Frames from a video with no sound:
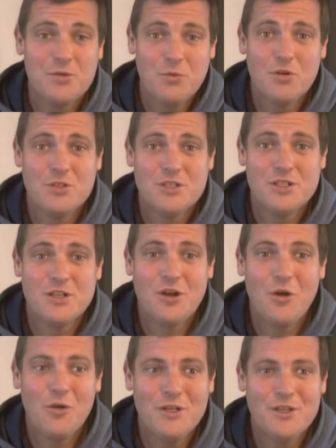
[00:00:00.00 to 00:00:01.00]
When you're watching
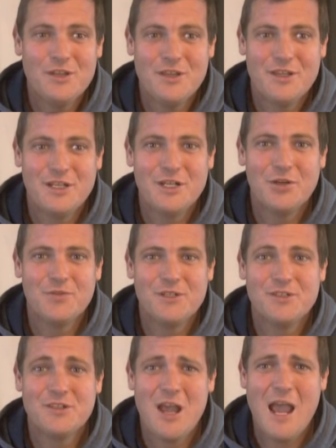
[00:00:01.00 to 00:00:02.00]
it, all you can think
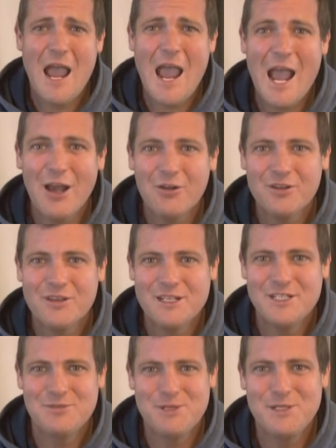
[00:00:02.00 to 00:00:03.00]
of is, how
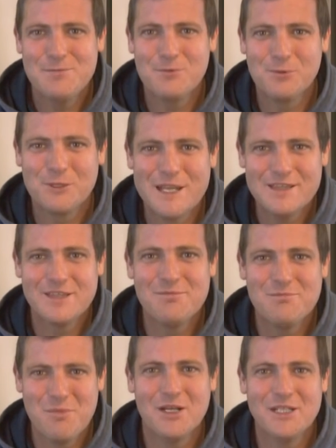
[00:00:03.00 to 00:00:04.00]
did these people
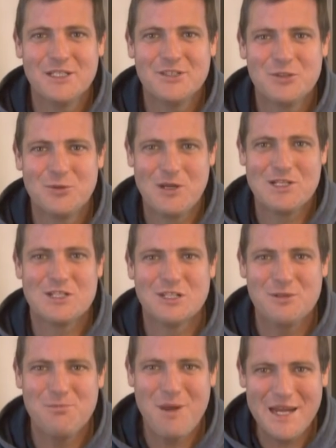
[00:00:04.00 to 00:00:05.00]
get the money to
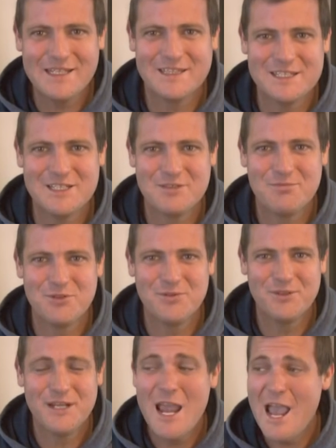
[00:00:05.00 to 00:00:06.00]
actually make this
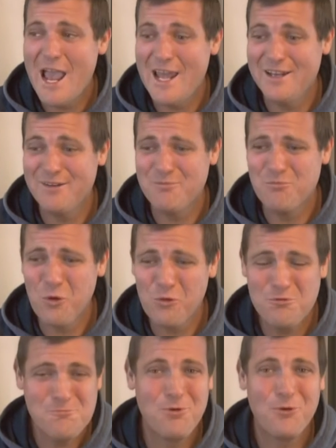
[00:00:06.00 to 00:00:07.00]
movie? And
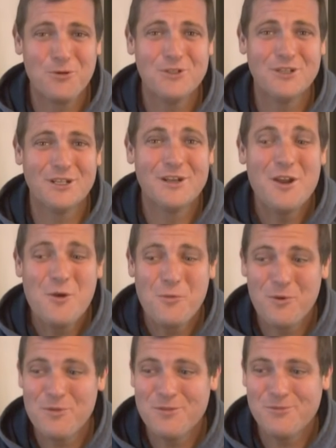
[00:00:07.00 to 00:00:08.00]
more importantly,
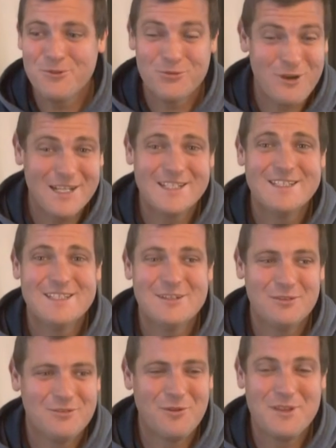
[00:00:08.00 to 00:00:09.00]
when
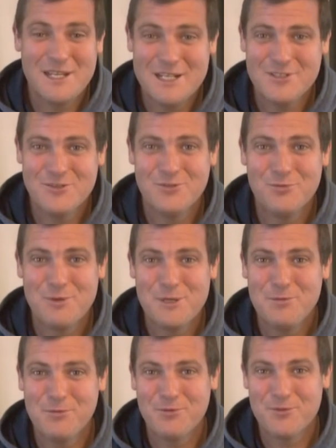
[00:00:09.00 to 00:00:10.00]
the actual
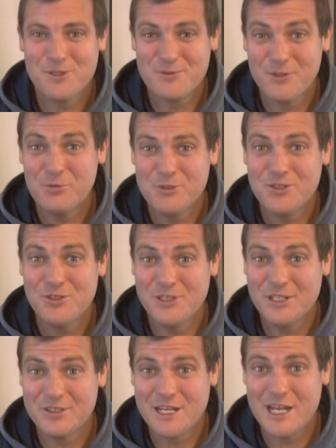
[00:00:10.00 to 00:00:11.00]
people from the film
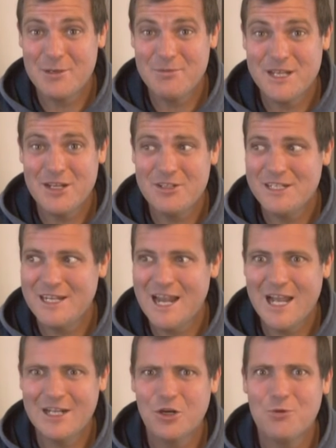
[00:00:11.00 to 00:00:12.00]
studios came down, you
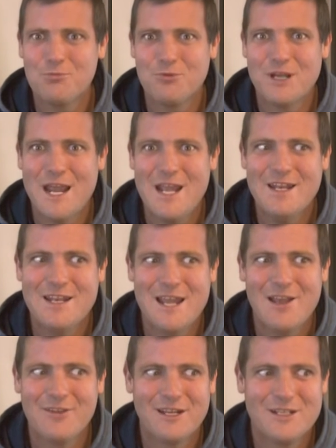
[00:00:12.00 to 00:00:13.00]
can't
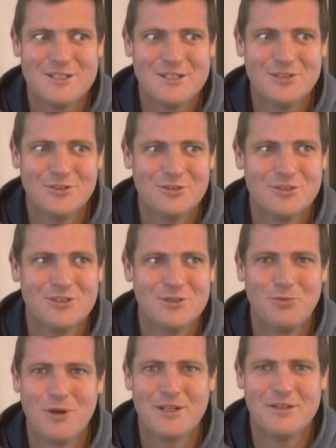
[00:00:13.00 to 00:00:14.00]
comprehend how they actually looked
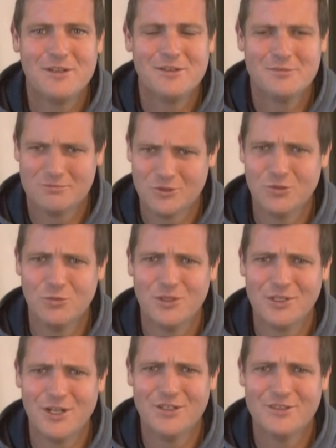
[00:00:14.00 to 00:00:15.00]
at it and went, Good
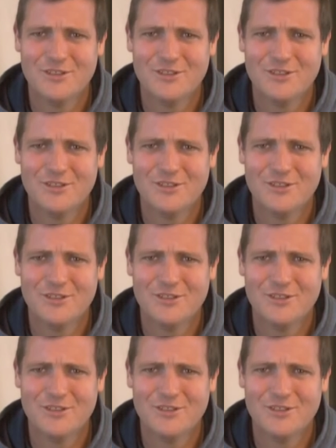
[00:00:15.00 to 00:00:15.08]
work,